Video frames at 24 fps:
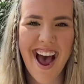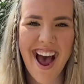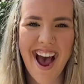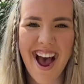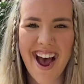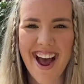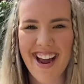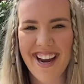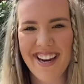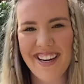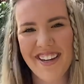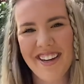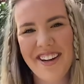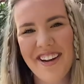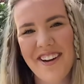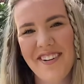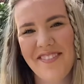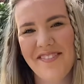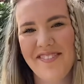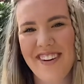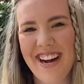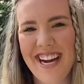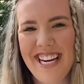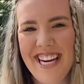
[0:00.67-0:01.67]
Hi,
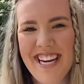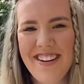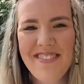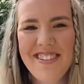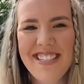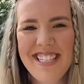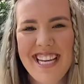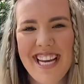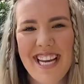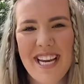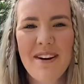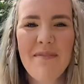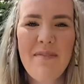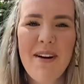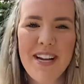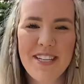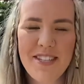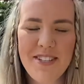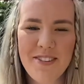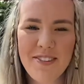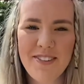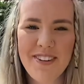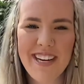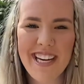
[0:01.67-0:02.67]
my name is Hannah
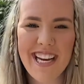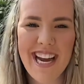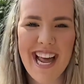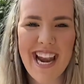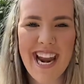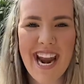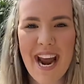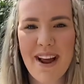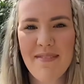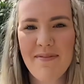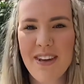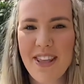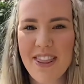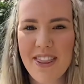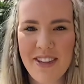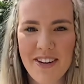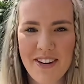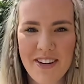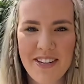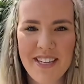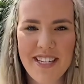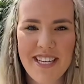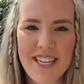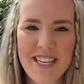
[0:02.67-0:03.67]
Petrovic and I'm a
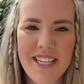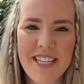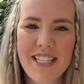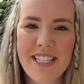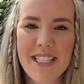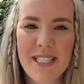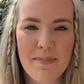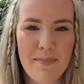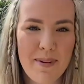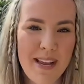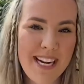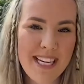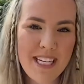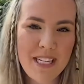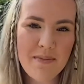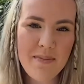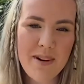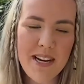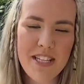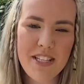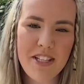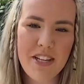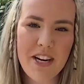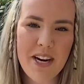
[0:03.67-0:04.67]
third year Spanish
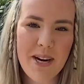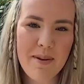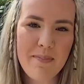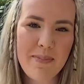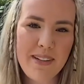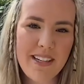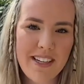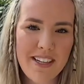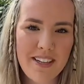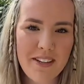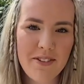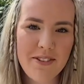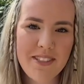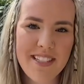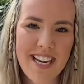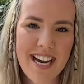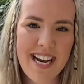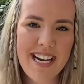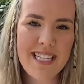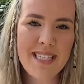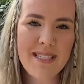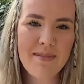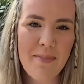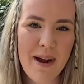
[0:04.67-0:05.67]
major and political
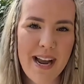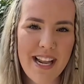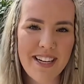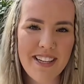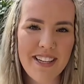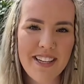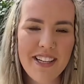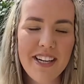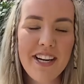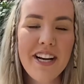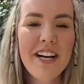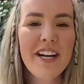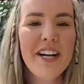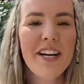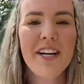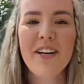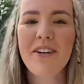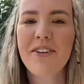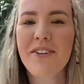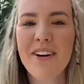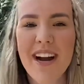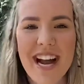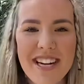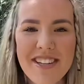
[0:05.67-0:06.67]
science minor.
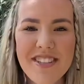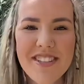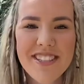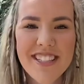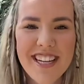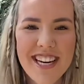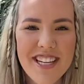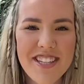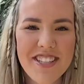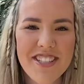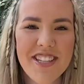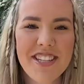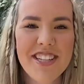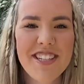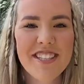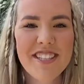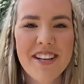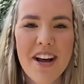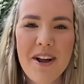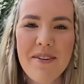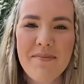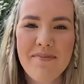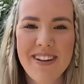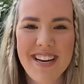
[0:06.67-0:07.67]

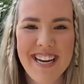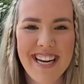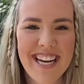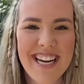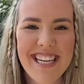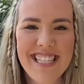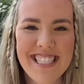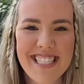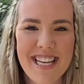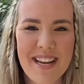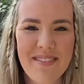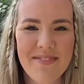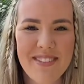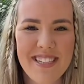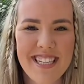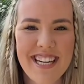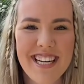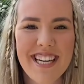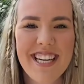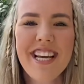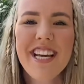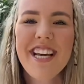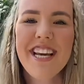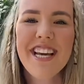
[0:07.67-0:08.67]
Congratulations on being
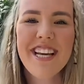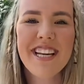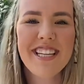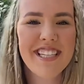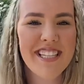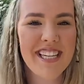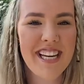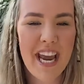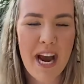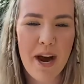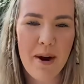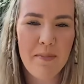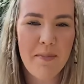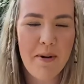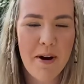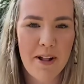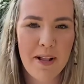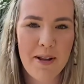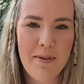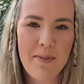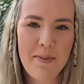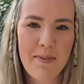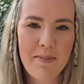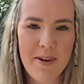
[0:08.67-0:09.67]
accepted to Cal
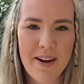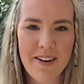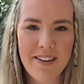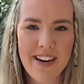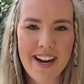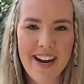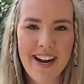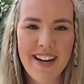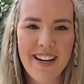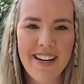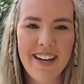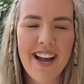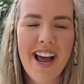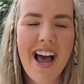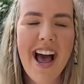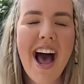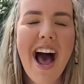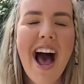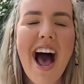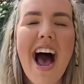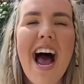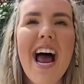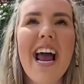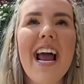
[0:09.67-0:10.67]
Poly Pomona.
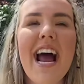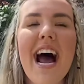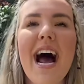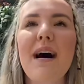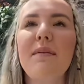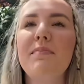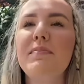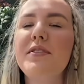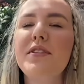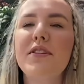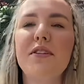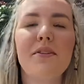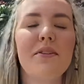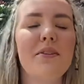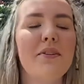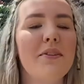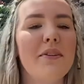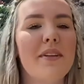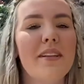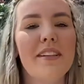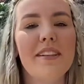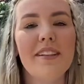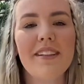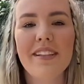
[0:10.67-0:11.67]
I
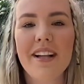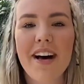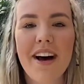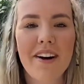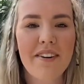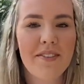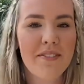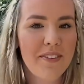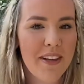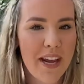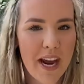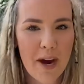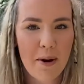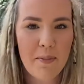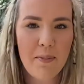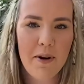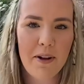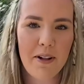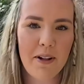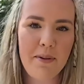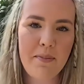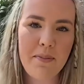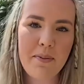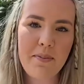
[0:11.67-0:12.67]
absolutely love Cal
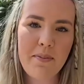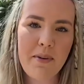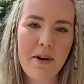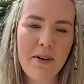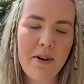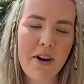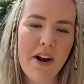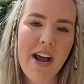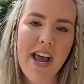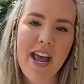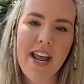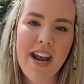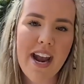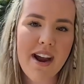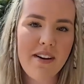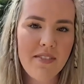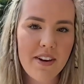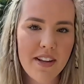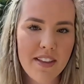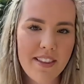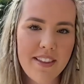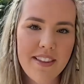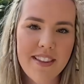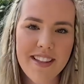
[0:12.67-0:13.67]
Poly Pomona and
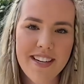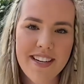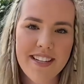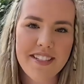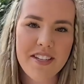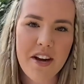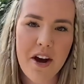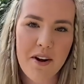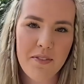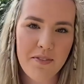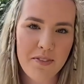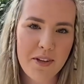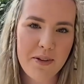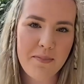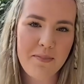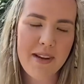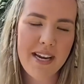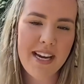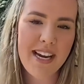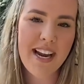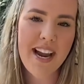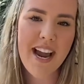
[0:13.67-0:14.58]
everything that it's offered me.